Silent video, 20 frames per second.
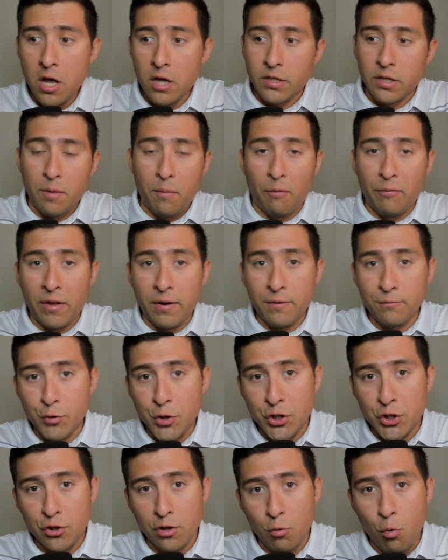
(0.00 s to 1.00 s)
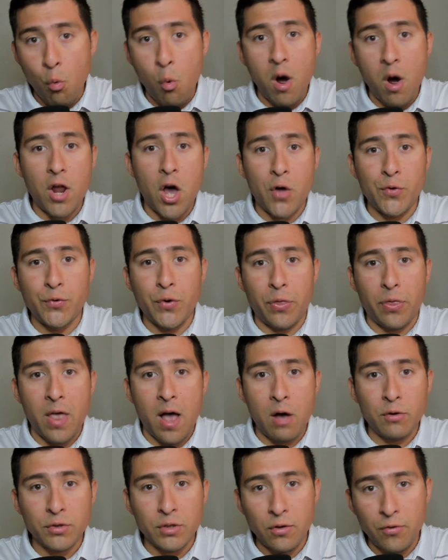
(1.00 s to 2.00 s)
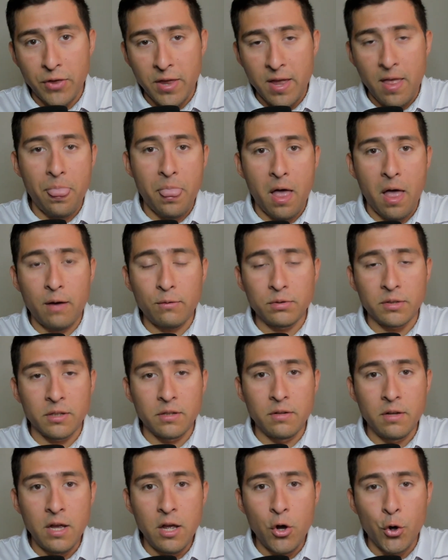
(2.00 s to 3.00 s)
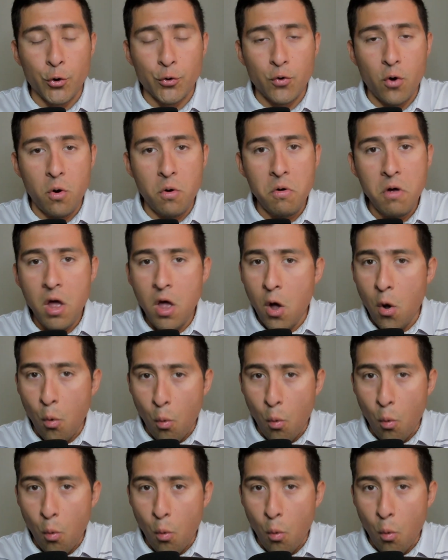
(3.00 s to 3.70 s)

Some of them reach 100,000, 10,000 CRO.